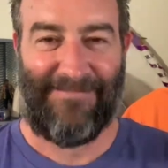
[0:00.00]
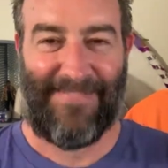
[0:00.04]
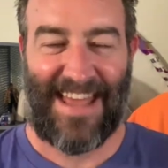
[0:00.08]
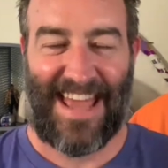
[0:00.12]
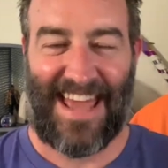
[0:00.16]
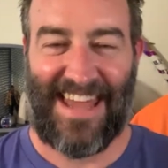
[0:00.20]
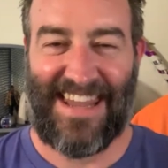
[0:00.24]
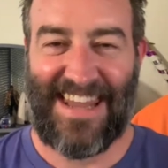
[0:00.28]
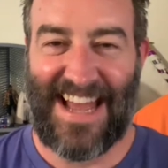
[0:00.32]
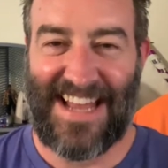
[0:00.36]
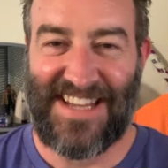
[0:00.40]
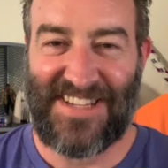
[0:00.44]

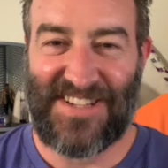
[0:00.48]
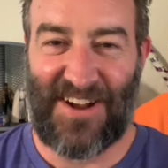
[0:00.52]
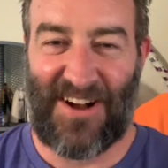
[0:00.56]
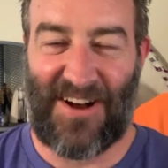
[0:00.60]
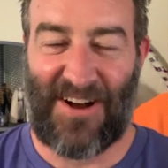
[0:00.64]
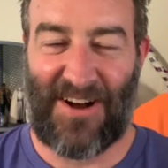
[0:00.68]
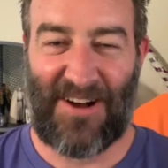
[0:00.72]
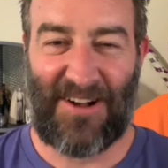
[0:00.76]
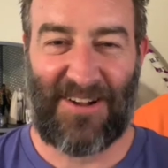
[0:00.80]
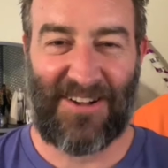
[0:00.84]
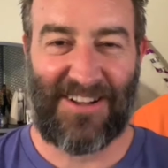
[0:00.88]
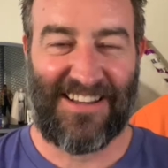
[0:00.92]
And that's
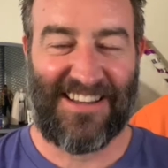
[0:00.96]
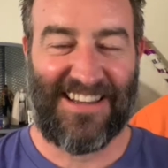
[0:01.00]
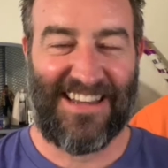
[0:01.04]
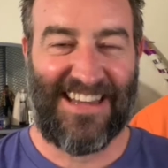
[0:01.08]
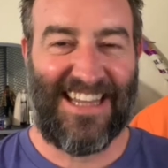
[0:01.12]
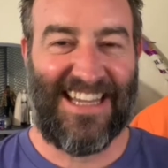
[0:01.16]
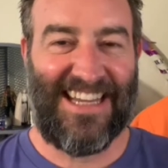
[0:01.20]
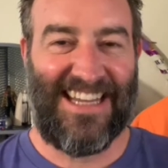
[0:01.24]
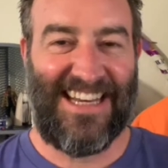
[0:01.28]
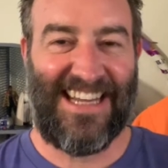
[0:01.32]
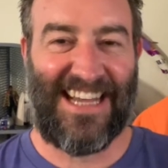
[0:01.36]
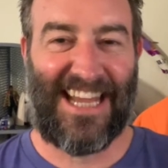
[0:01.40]
all
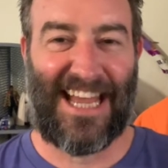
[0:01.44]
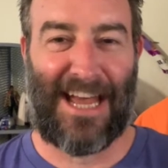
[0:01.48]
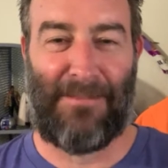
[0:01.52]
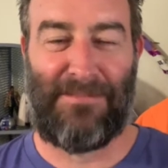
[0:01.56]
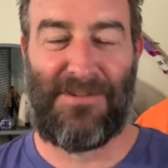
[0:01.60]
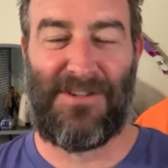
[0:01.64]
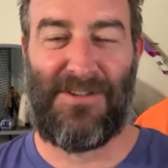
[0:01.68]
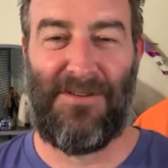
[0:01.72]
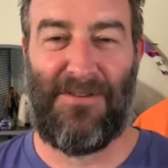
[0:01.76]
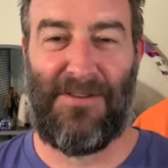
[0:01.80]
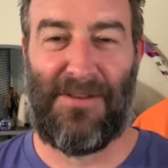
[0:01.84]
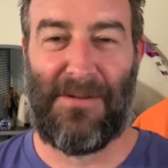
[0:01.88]
leading up
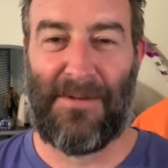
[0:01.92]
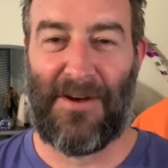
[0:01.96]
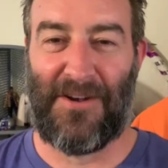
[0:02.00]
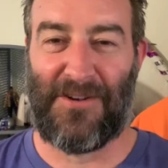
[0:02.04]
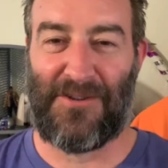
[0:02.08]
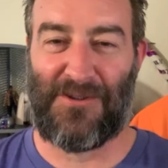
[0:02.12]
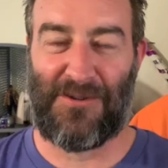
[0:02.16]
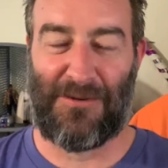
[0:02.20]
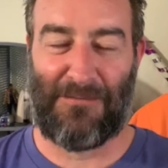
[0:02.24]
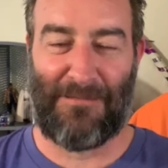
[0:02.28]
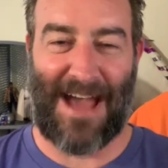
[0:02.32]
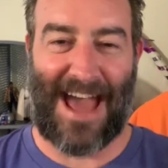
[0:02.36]
to the
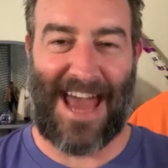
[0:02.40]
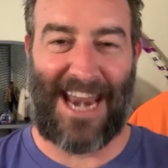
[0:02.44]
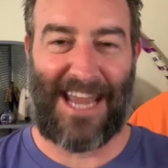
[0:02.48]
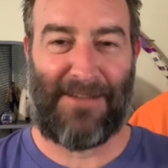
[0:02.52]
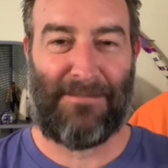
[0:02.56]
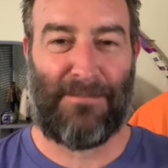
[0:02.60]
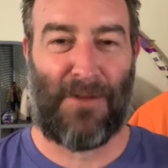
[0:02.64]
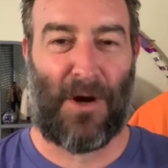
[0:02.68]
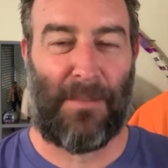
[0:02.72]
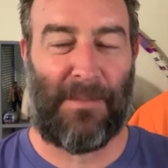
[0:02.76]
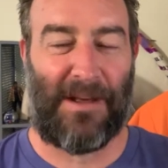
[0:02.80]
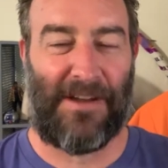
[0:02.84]
most
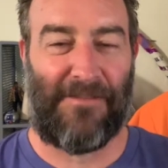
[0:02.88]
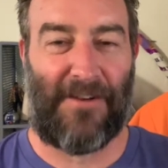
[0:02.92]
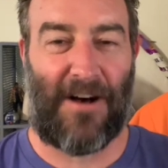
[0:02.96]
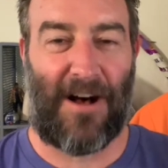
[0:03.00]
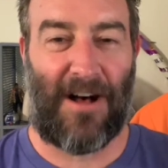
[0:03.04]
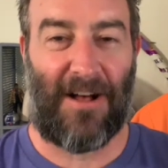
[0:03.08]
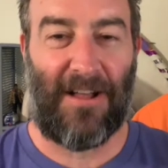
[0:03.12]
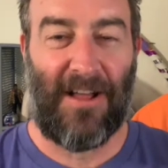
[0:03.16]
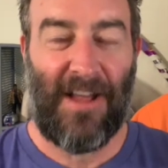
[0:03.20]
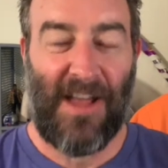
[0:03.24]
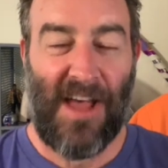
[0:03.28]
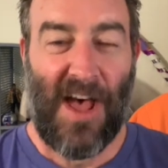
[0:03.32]
dramatic moment of
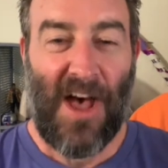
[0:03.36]
all,